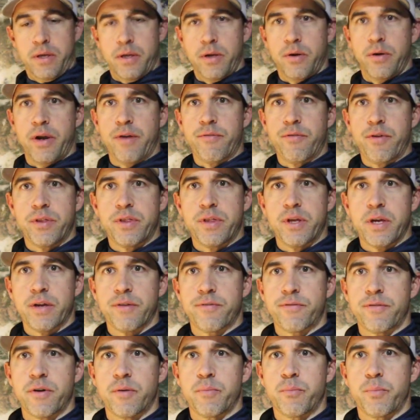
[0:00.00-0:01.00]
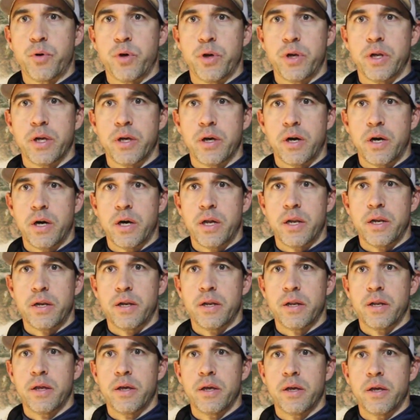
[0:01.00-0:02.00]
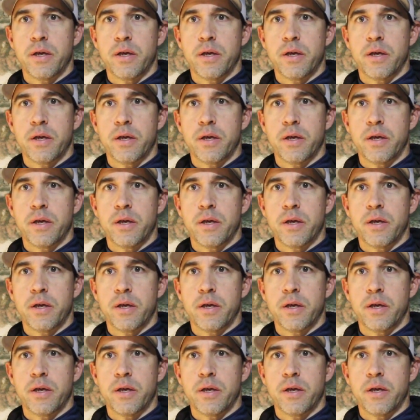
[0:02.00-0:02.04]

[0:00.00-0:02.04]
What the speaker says: everything from putting on